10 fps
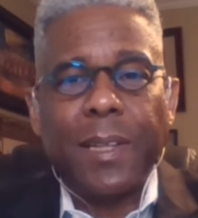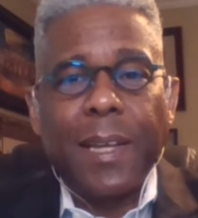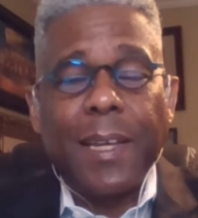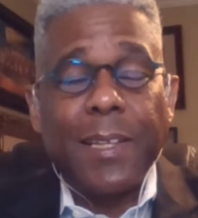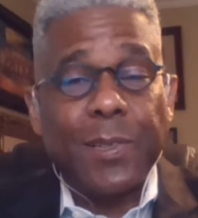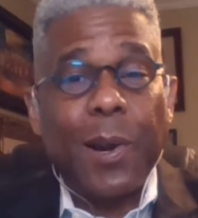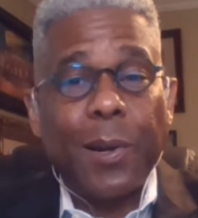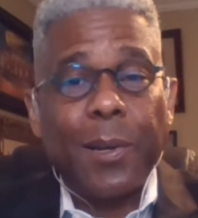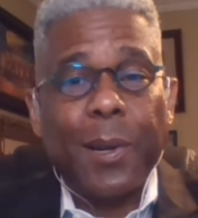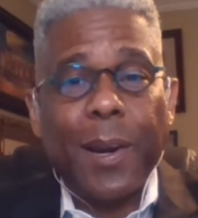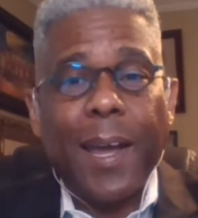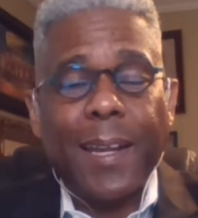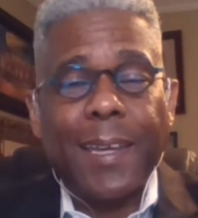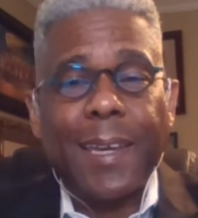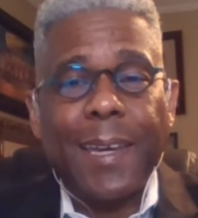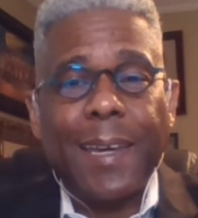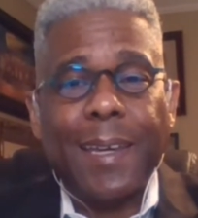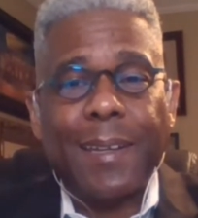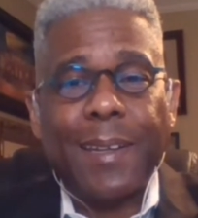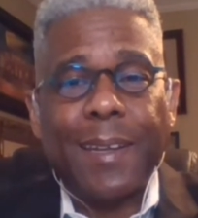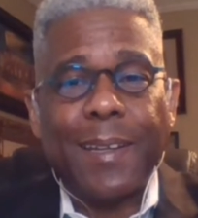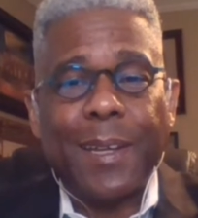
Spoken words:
And he's starting to learn how to kick and